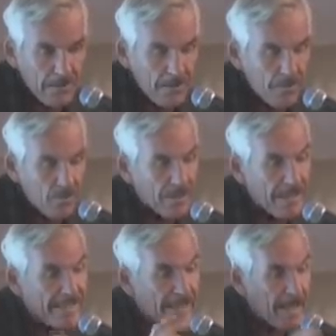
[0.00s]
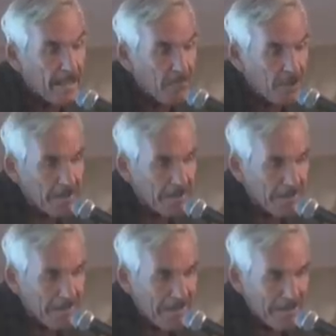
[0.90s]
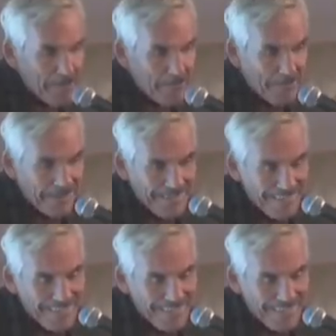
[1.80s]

So they, they dynamited the cave.